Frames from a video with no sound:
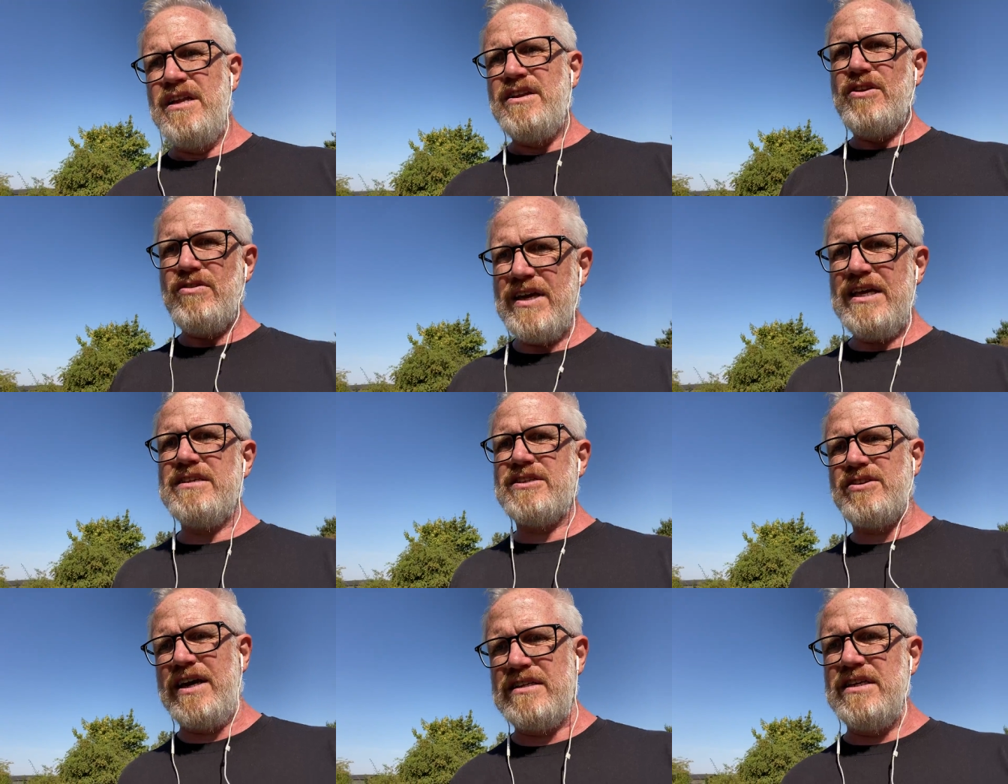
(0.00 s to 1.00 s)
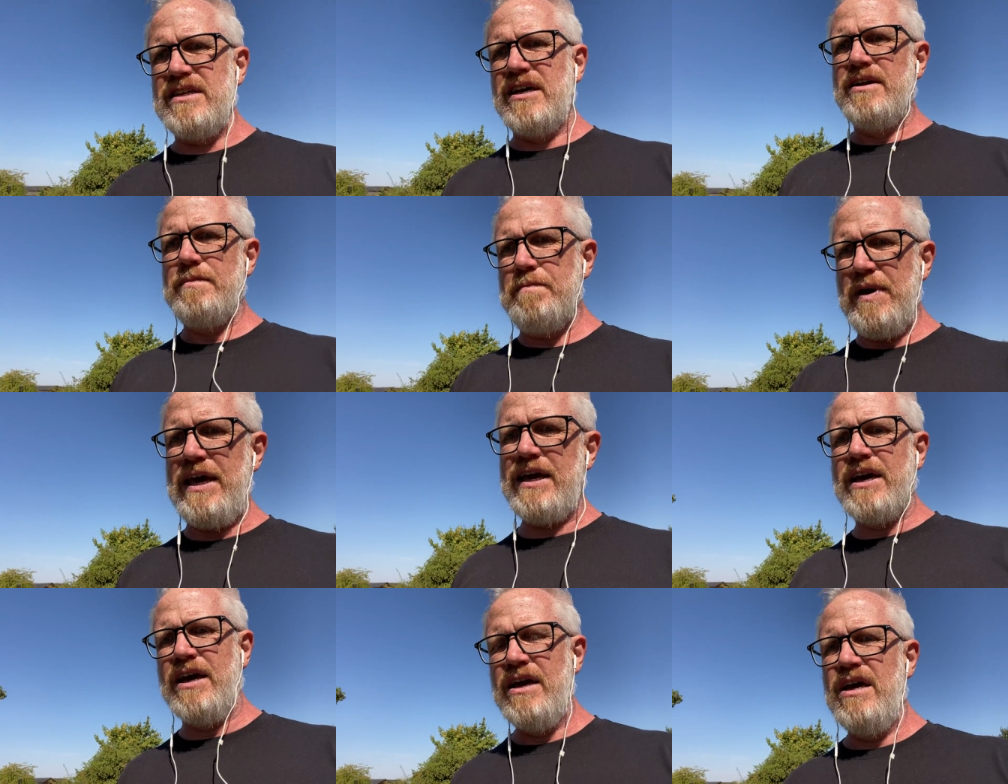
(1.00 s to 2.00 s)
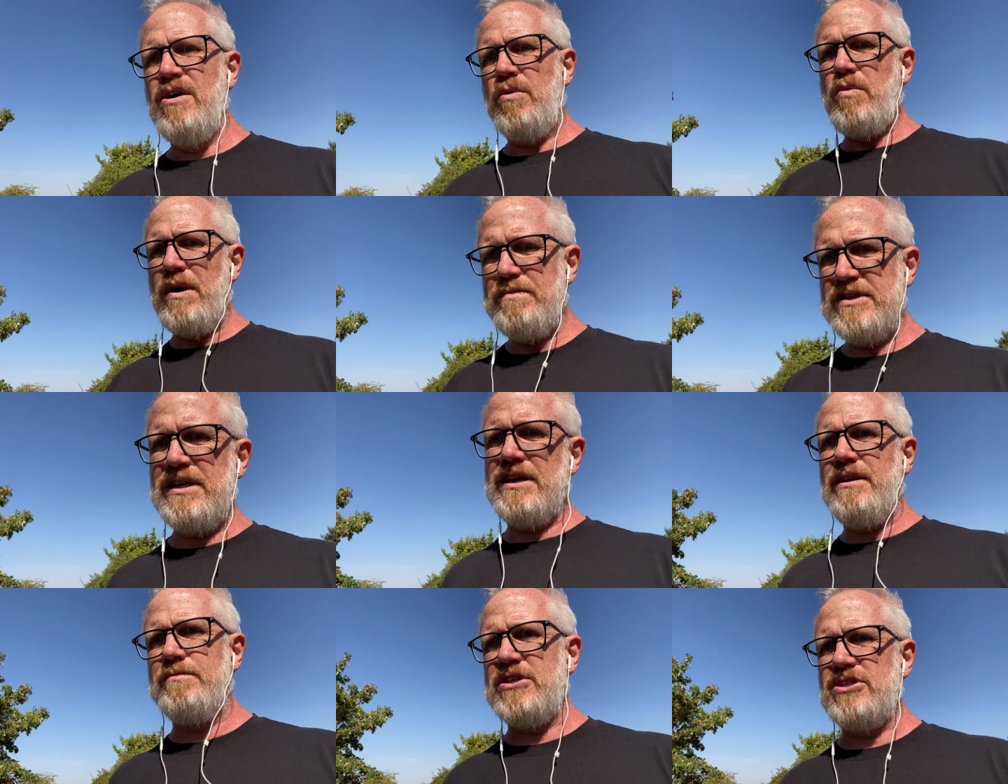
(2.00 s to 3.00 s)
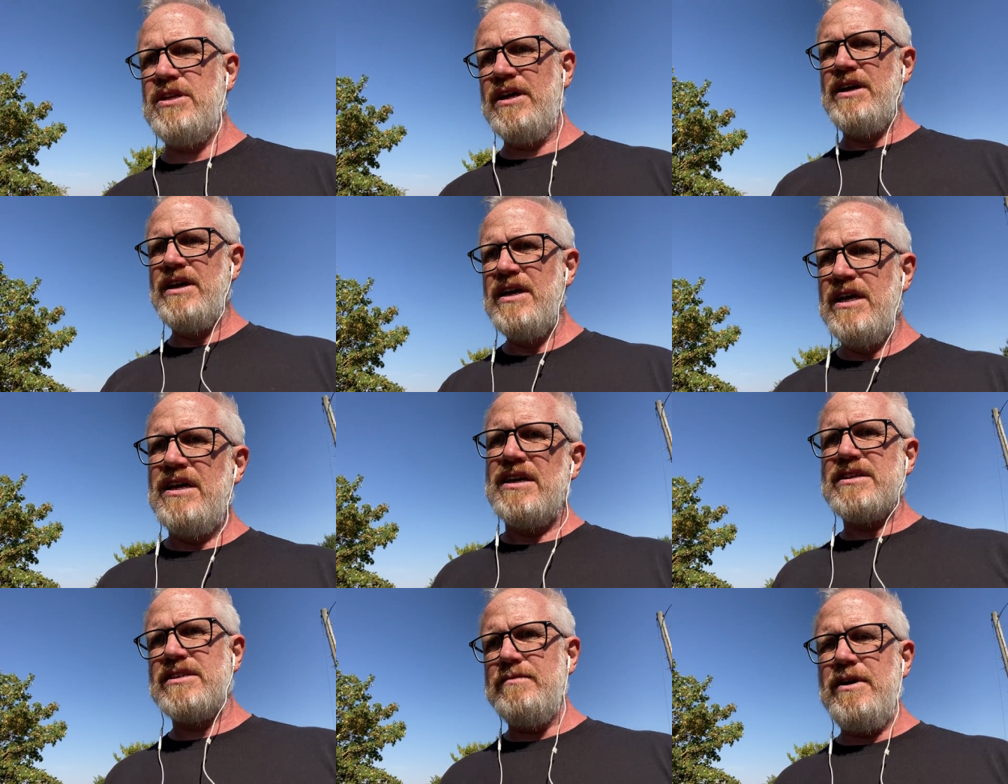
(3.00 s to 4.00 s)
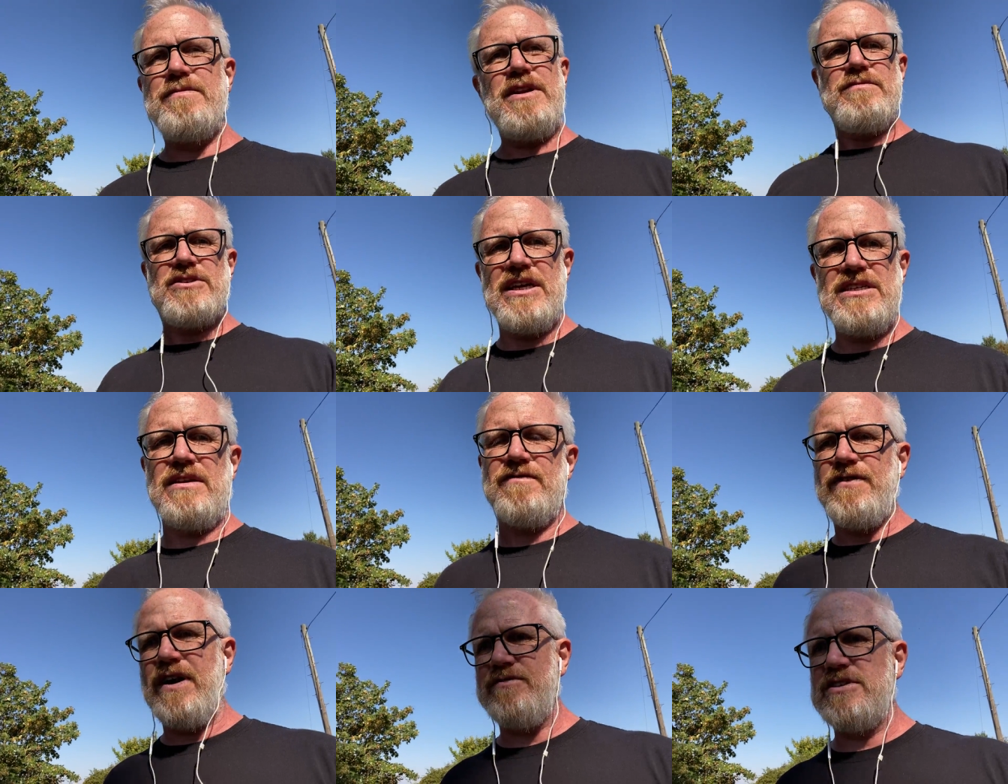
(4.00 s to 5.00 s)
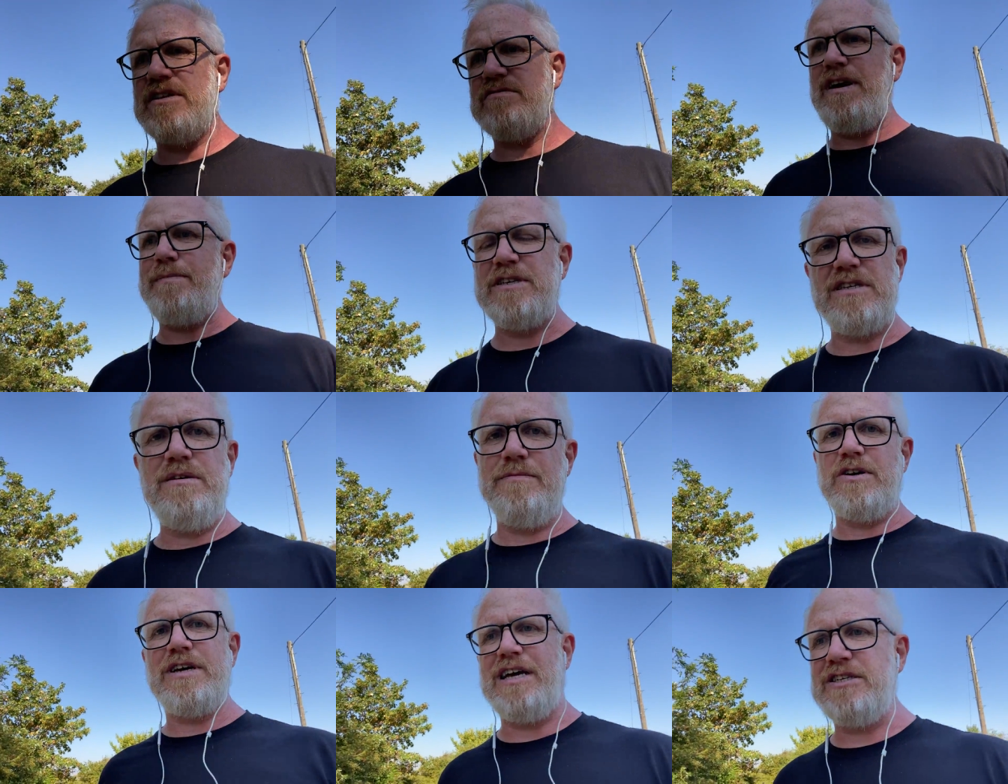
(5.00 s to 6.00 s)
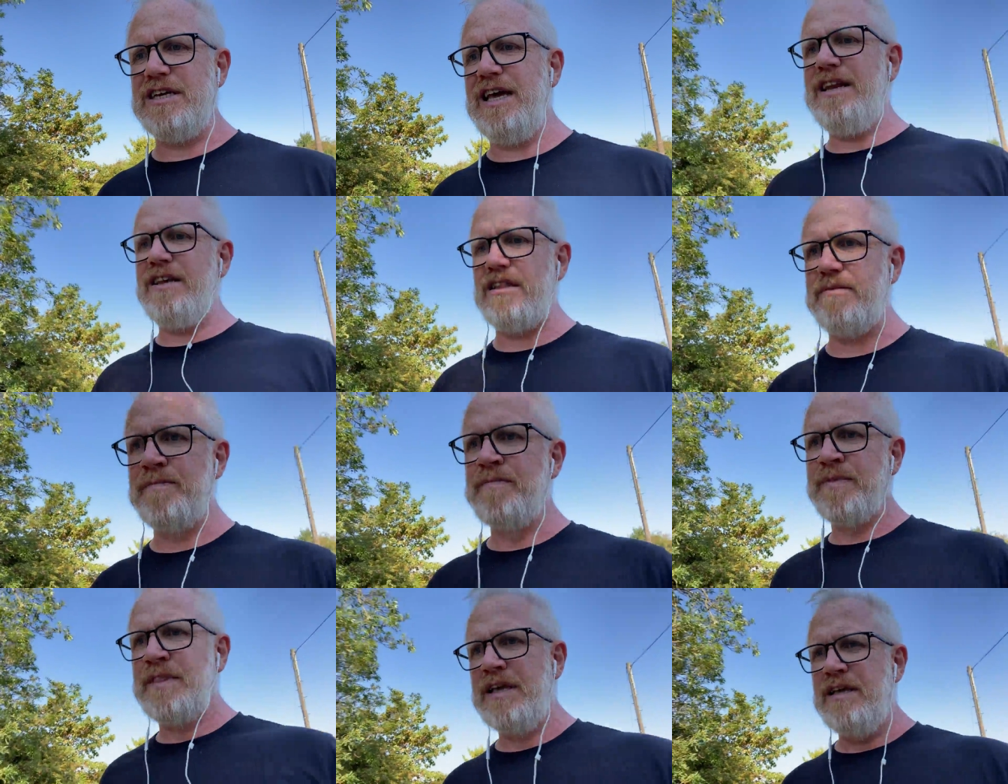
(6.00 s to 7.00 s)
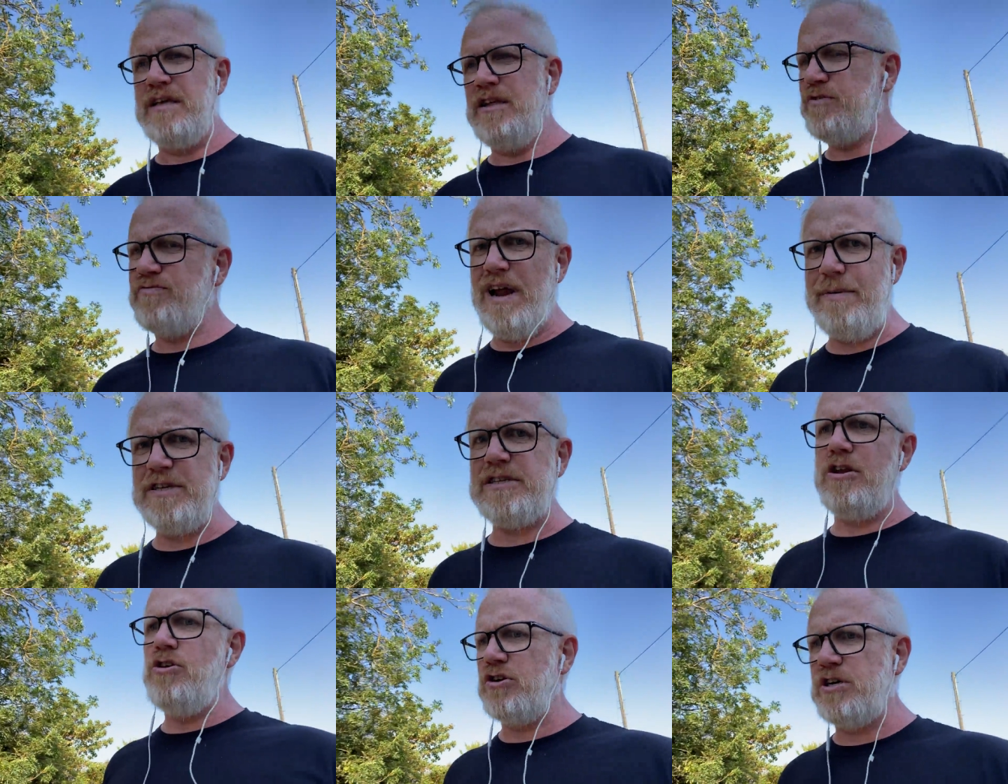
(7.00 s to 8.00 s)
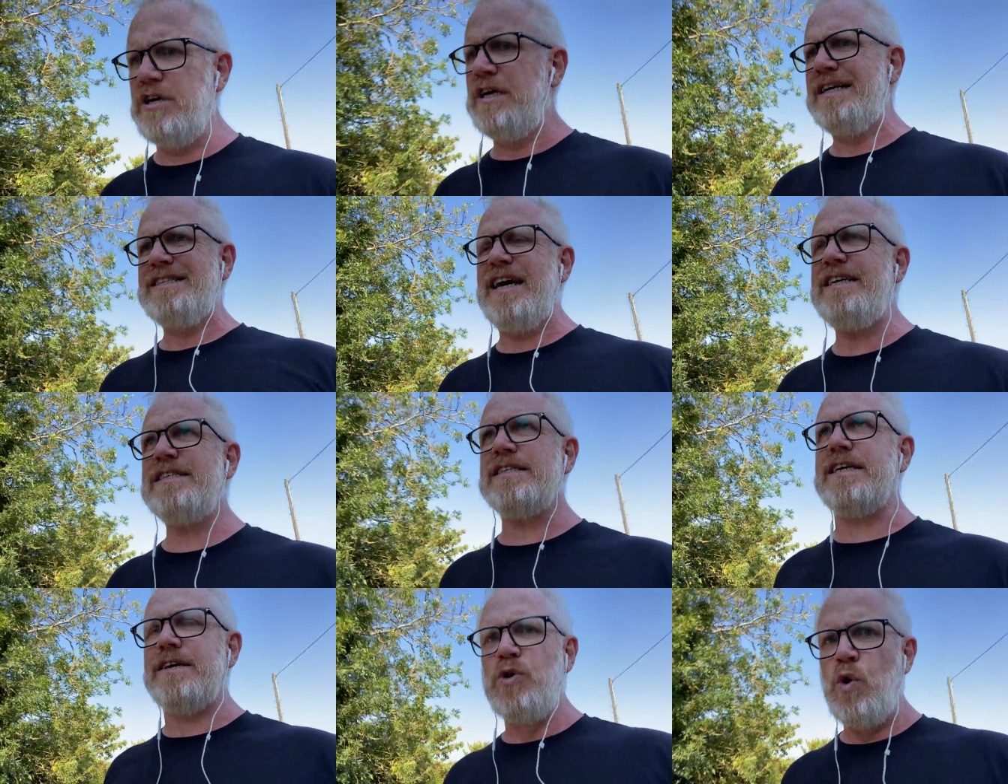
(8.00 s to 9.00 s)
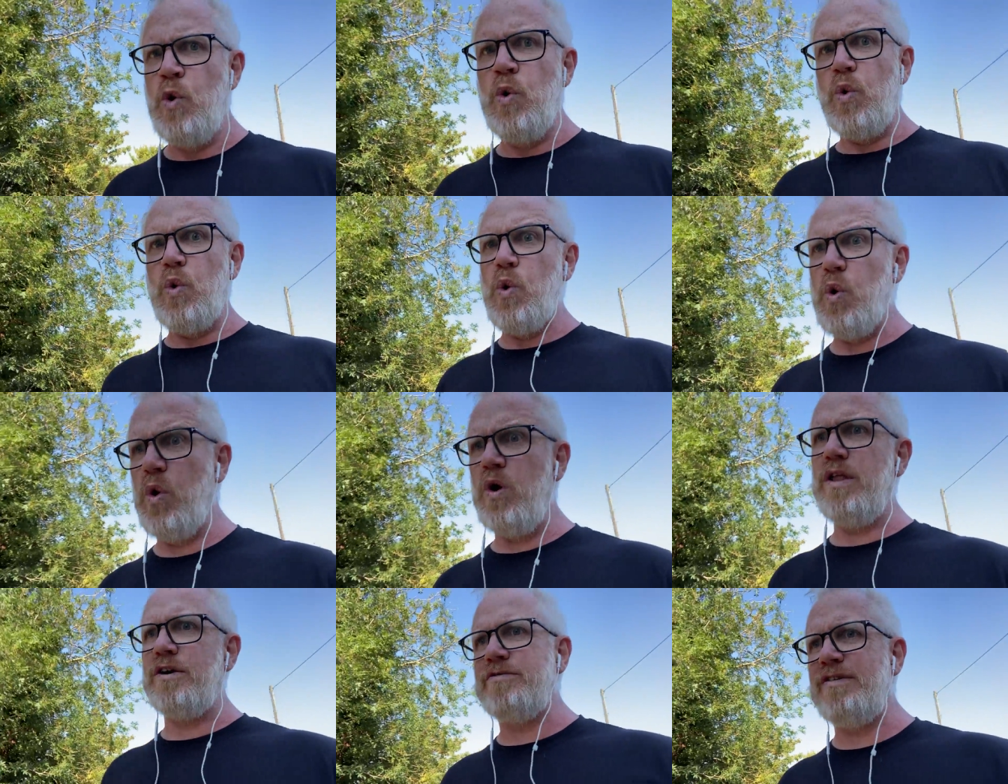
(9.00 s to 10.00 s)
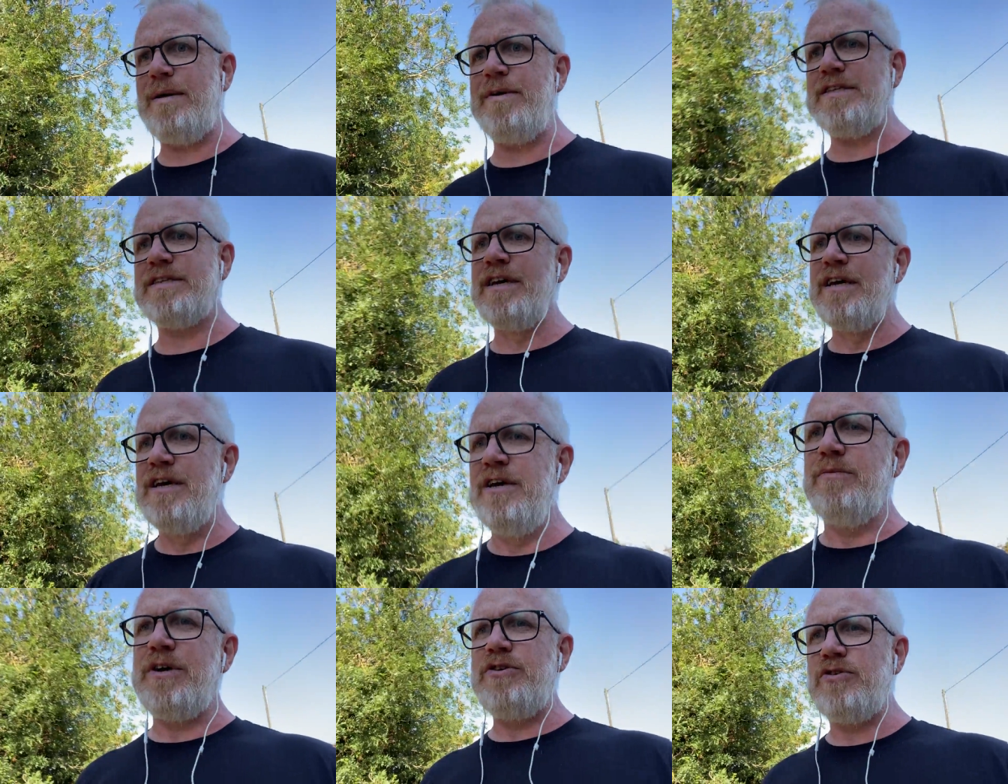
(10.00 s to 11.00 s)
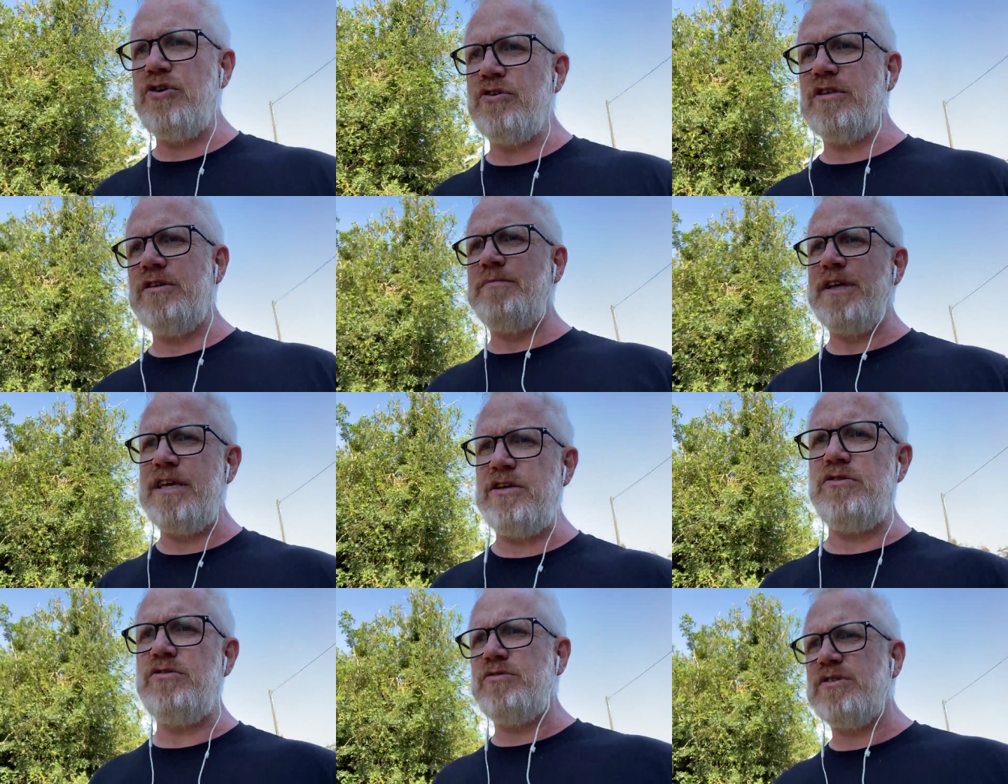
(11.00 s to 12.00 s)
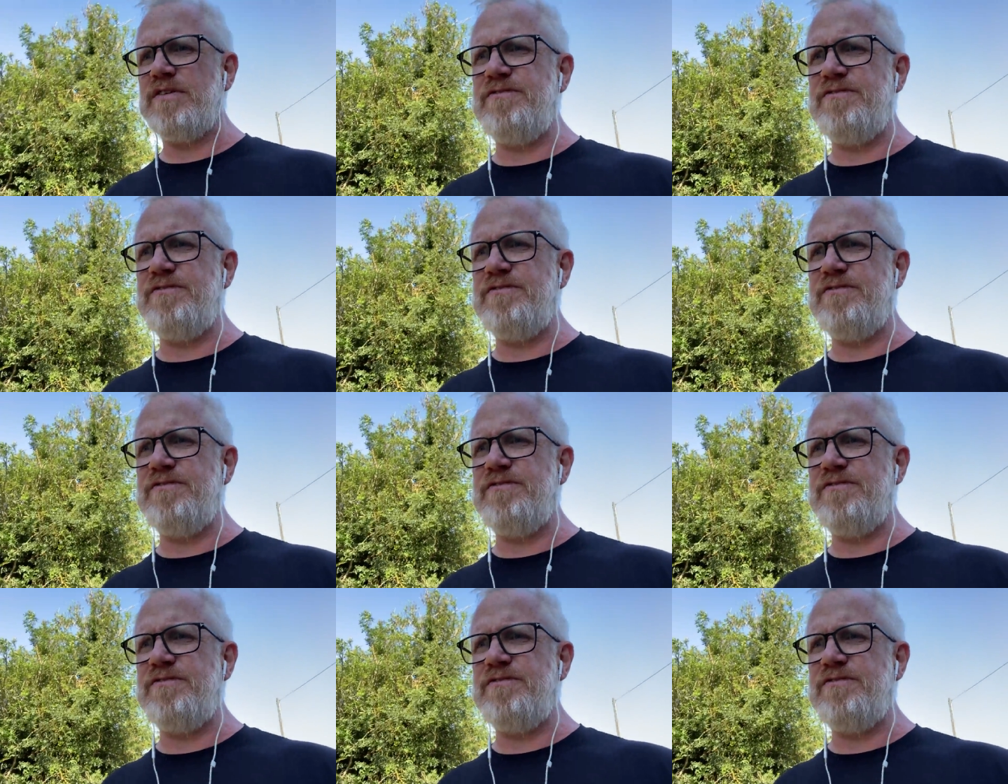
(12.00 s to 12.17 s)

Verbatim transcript: Not get distracted. Pick one particular mission, because at the moment I'm chasing five or six rabbits and I'm not catching any of them. Those rabbits look tasty. Oh, those rabbits. When you cook them and then you use the